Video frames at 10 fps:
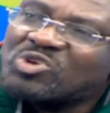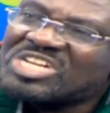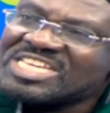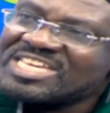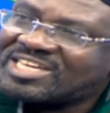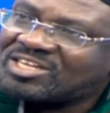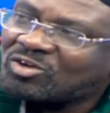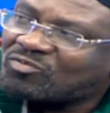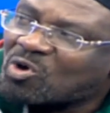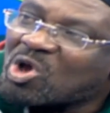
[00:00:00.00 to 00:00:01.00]
frontier
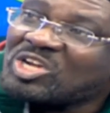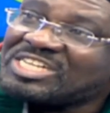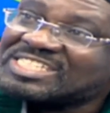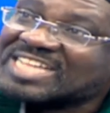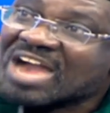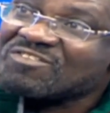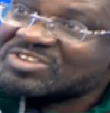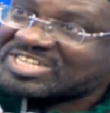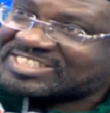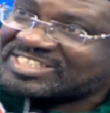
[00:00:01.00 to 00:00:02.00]
of oil
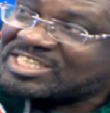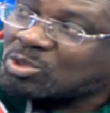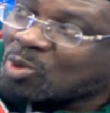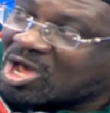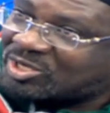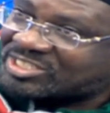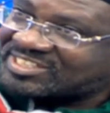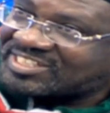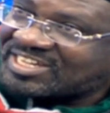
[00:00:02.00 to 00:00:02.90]
discoveries in the world.